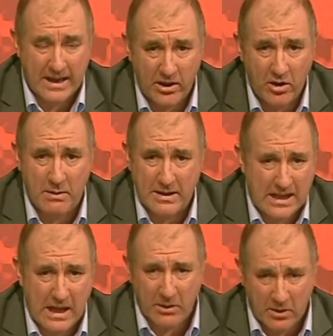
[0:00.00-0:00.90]
Had he not
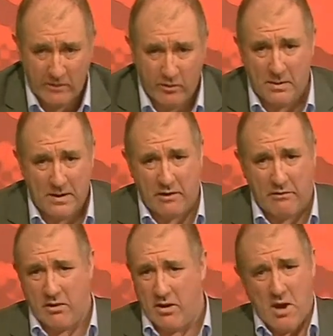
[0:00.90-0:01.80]
messed up, it could have all been
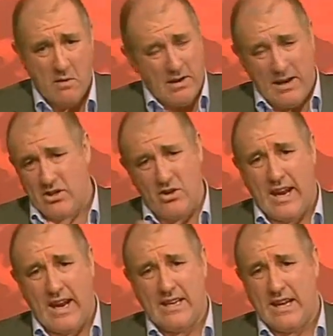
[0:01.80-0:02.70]
different. But let's not get